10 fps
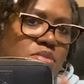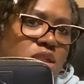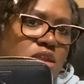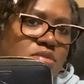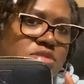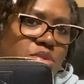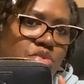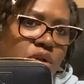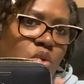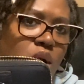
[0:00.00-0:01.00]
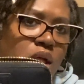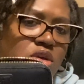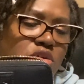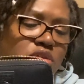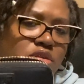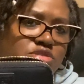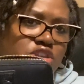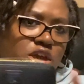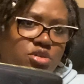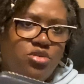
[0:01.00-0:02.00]
Medium Zip Around Wallet on her
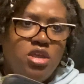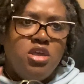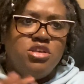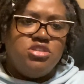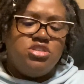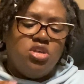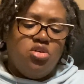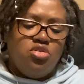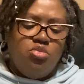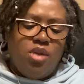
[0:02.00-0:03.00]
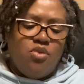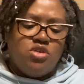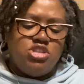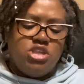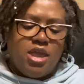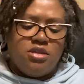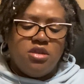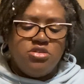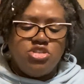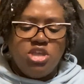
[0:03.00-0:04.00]
channel. So you might want to check out
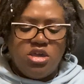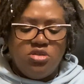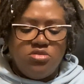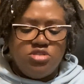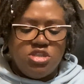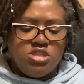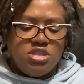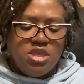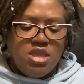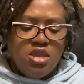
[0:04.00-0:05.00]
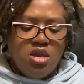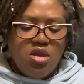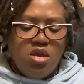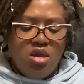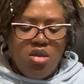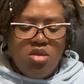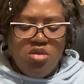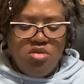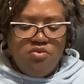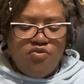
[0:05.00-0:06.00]
her channel to see
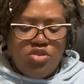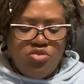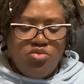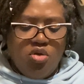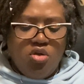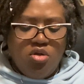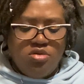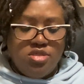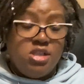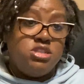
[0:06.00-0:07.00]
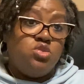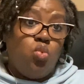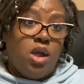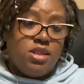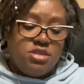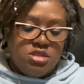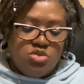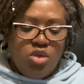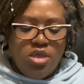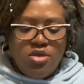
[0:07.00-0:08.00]
her view on these wallets as
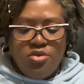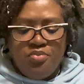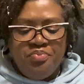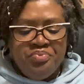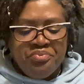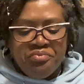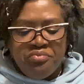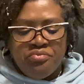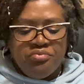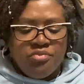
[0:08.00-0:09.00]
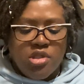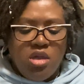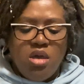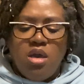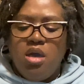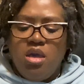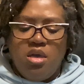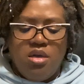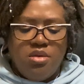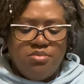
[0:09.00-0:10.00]
well.
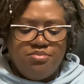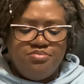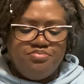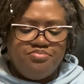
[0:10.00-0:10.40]
Um,